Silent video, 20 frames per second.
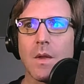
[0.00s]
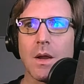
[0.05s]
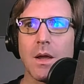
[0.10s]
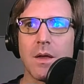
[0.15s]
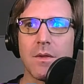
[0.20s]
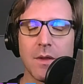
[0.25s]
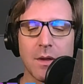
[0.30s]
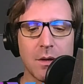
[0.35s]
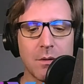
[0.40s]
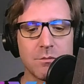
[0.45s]
I
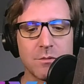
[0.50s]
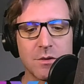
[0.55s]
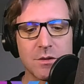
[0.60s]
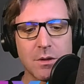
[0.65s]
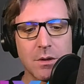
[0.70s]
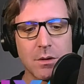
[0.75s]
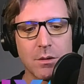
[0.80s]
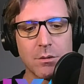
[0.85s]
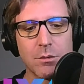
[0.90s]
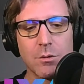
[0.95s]
think I'm just
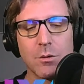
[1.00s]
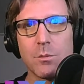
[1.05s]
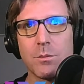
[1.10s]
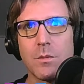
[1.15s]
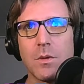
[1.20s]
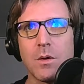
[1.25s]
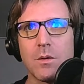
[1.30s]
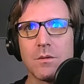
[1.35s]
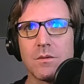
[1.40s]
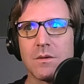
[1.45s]
going to group
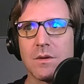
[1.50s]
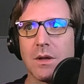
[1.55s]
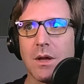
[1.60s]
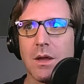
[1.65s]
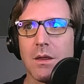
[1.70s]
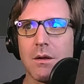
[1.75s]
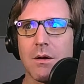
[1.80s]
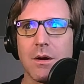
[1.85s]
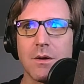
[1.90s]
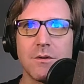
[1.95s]
those
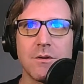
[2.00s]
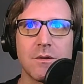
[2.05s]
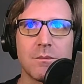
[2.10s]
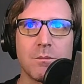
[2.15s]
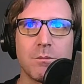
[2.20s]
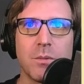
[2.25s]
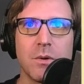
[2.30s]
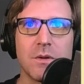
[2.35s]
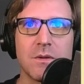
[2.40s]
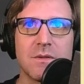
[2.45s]
together and
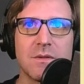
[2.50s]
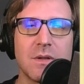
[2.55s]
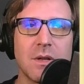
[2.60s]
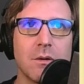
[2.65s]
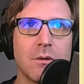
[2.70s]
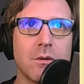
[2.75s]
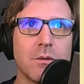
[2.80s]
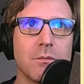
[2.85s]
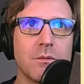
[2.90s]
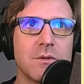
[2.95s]
just put a
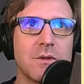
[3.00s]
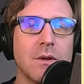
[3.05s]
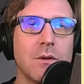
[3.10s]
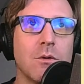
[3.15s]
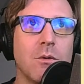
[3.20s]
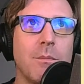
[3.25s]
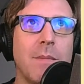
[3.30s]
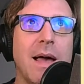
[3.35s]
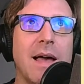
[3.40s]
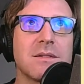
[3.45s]

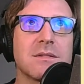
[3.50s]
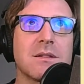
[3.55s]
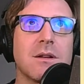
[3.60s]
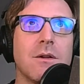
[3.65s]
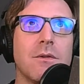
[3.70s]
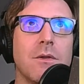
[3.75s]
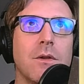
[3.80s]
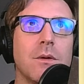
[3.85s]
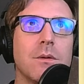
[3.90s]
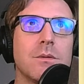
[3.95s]
single mask
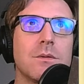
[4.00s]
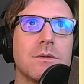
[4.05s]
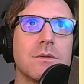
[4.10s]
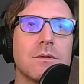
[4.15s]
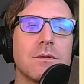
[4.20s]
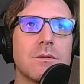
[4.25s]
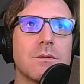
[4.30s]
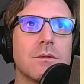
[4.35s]
on those.